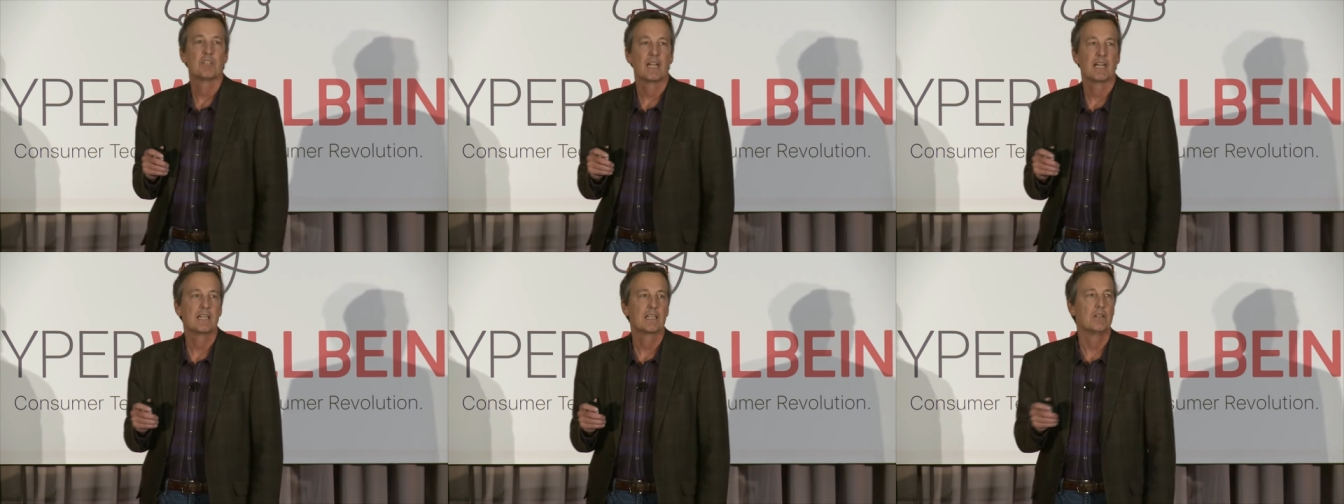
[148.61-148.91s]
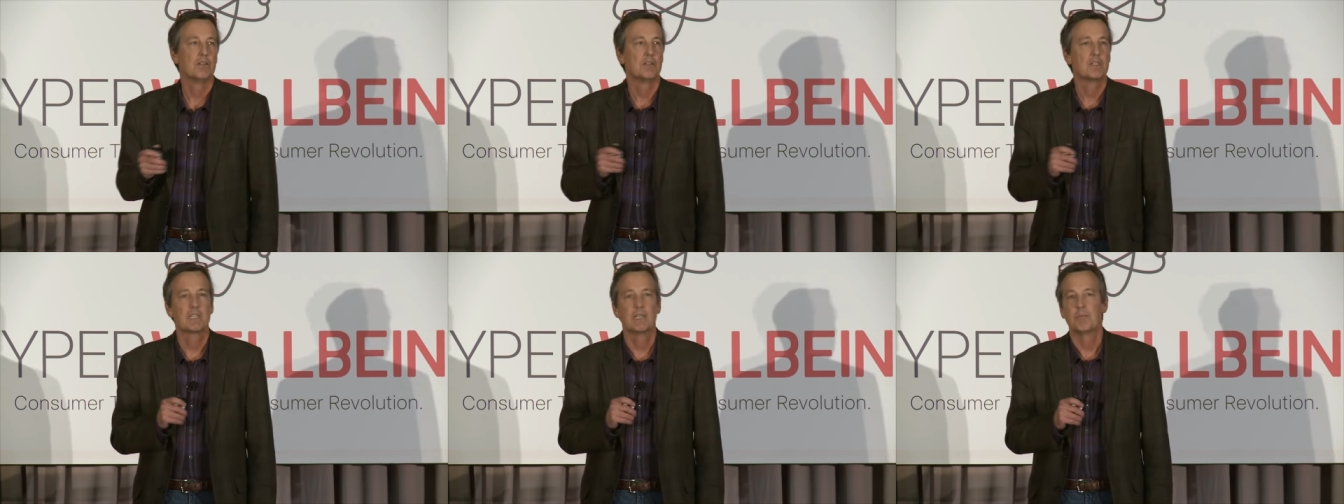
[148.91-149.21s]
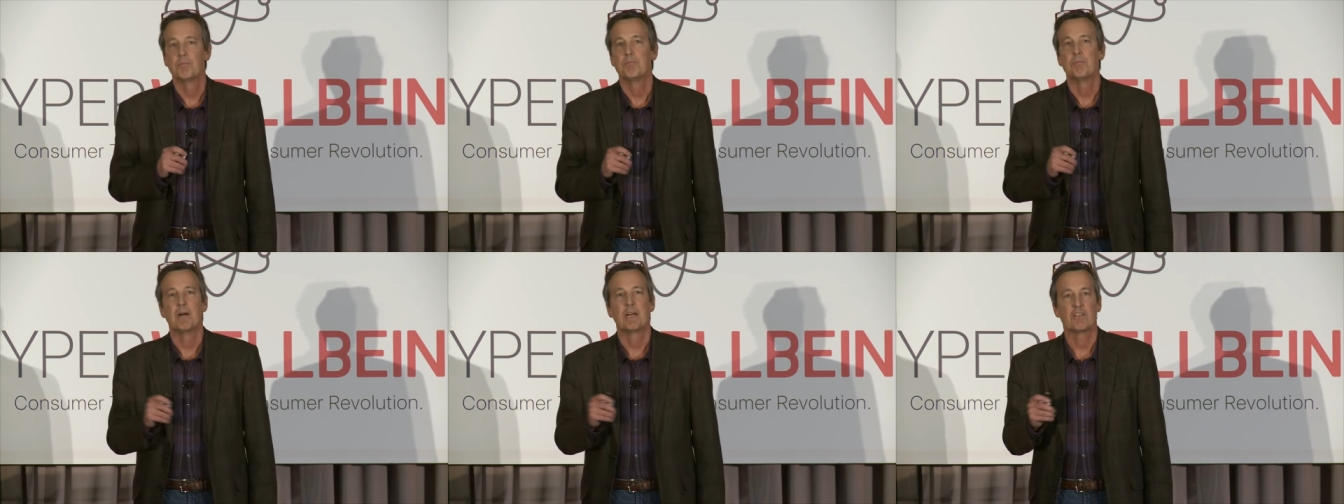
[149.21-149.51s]
And I can look
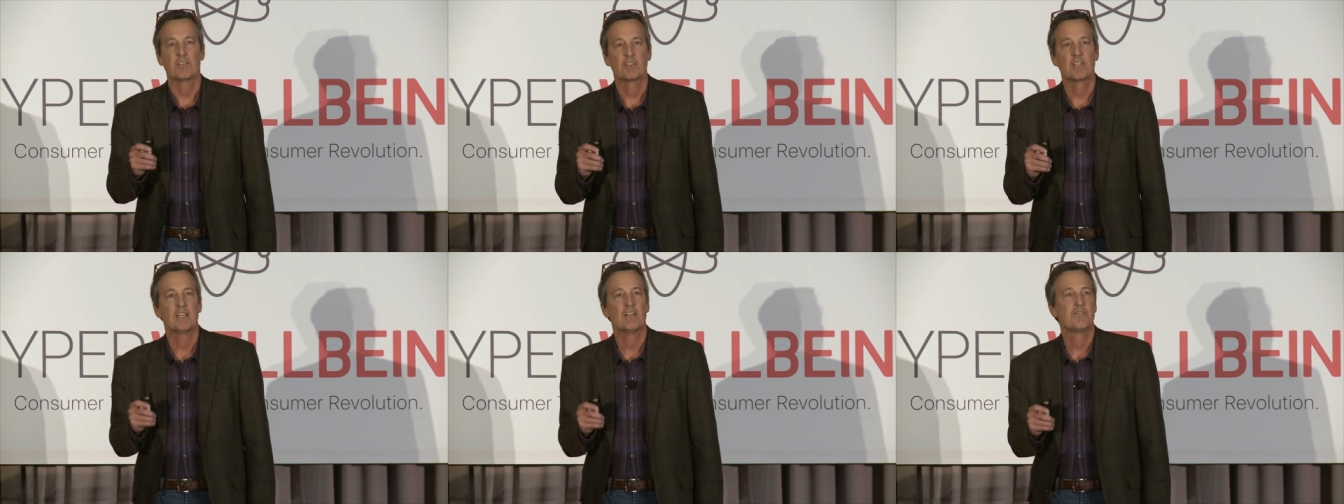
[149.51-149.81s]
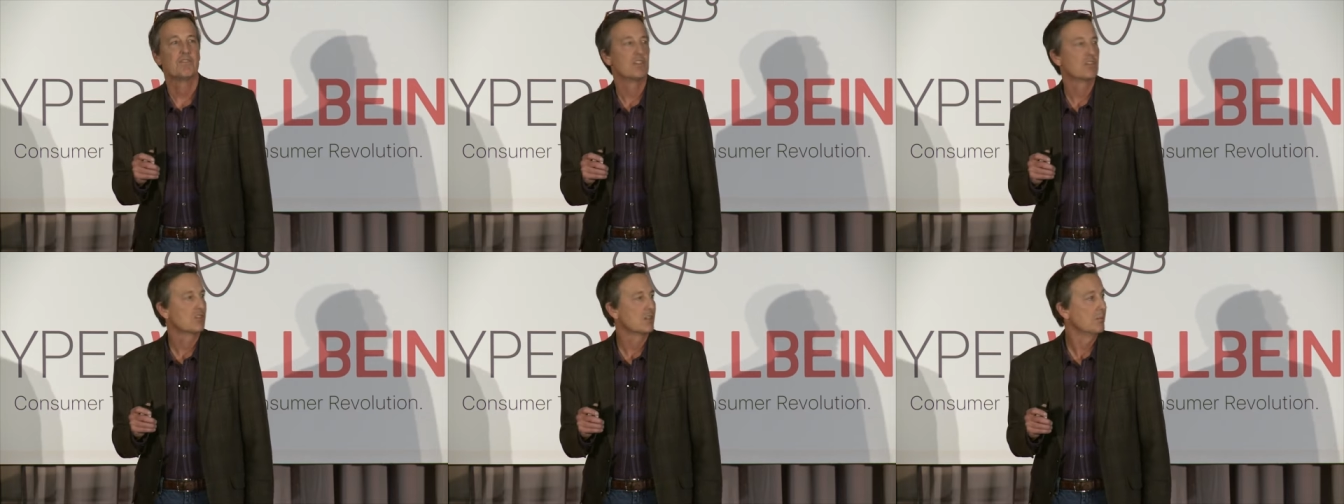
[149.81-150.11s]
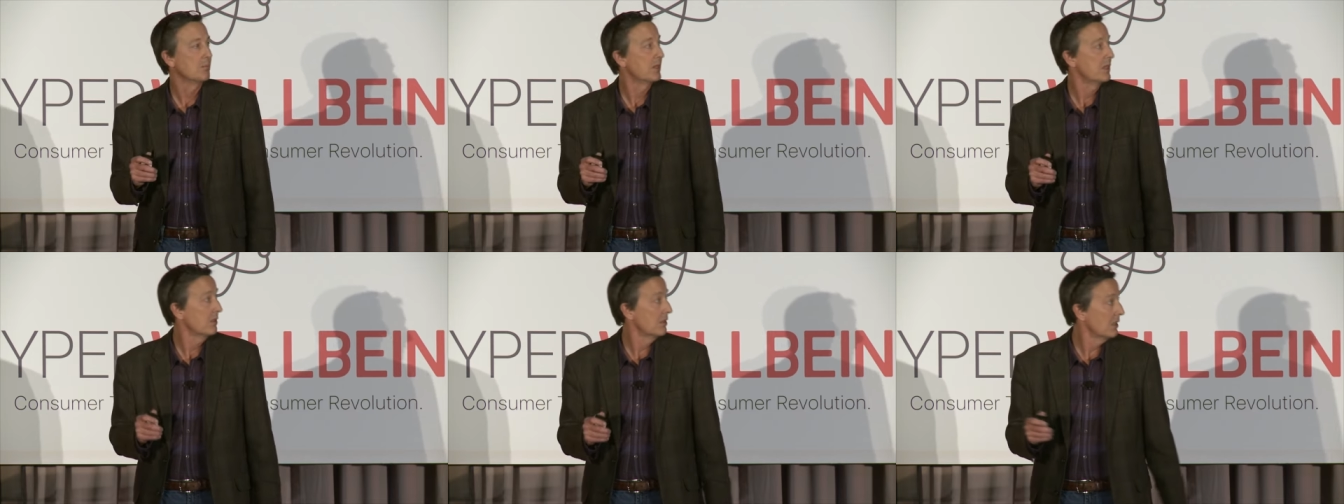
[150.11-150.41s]
at myself as
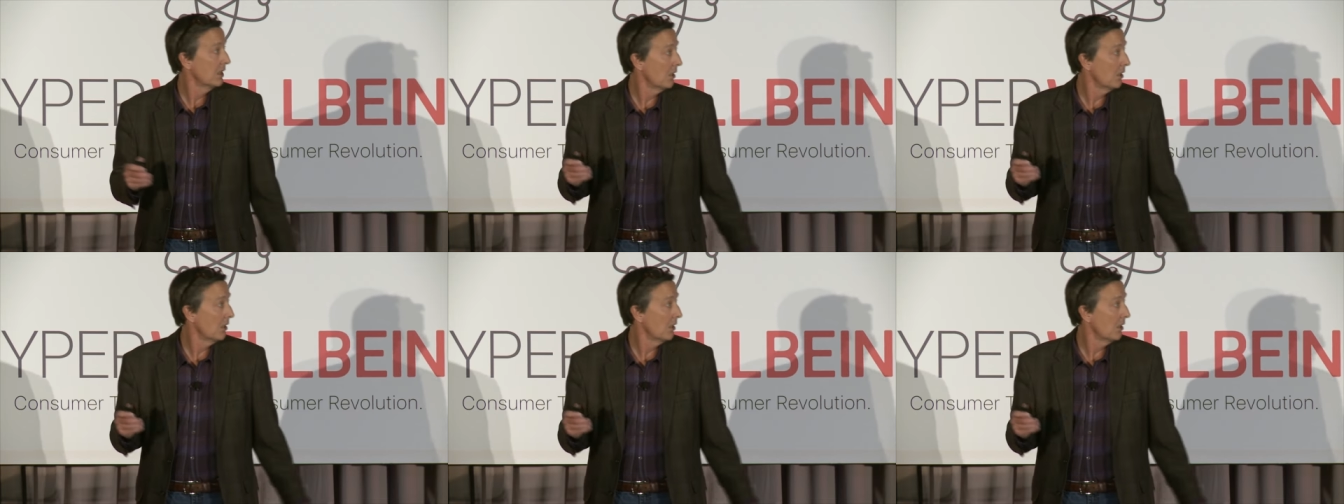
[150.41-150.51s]
someone,